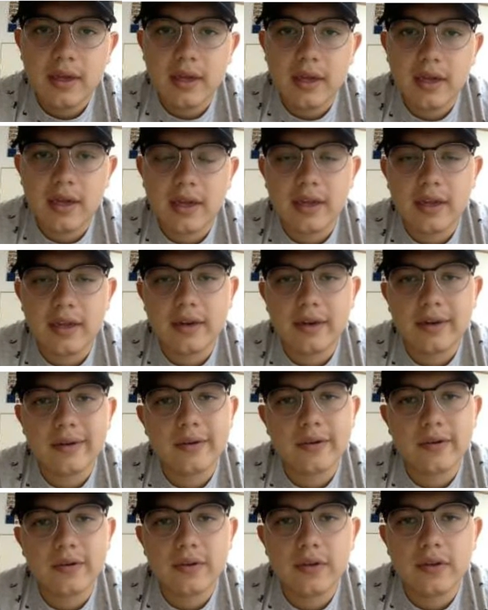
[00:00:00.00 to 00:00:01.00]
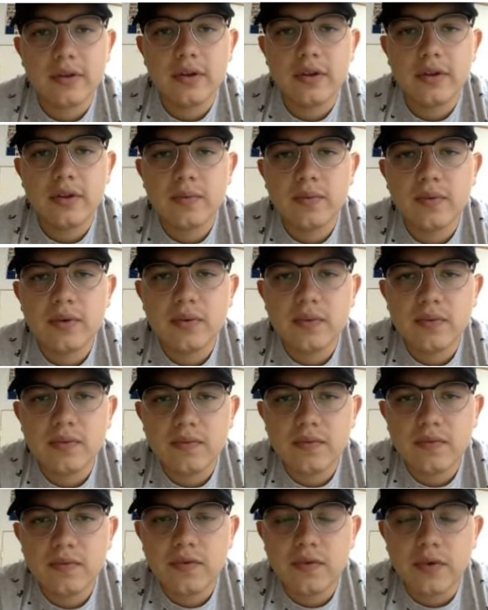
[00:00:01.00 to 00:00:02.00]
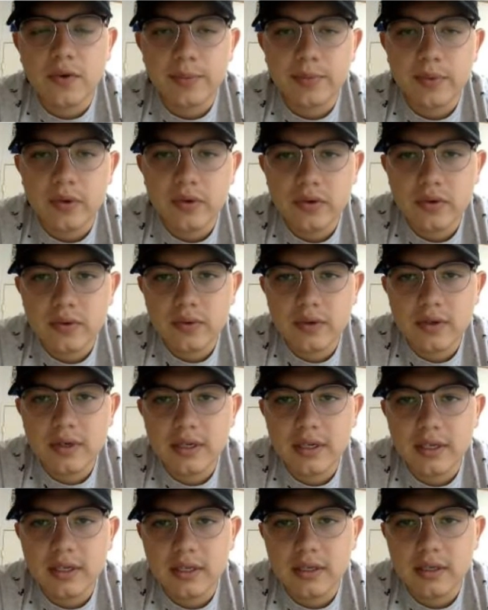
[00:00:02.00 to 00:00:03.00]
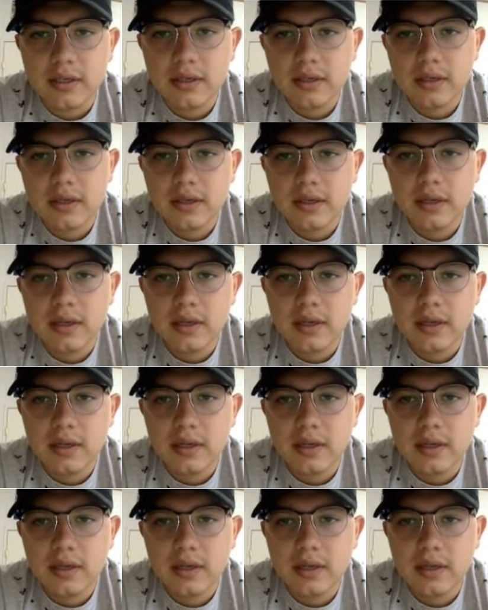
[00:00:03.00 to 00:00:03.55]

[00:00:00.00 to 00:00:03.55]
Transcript: And the other one for approach 1 is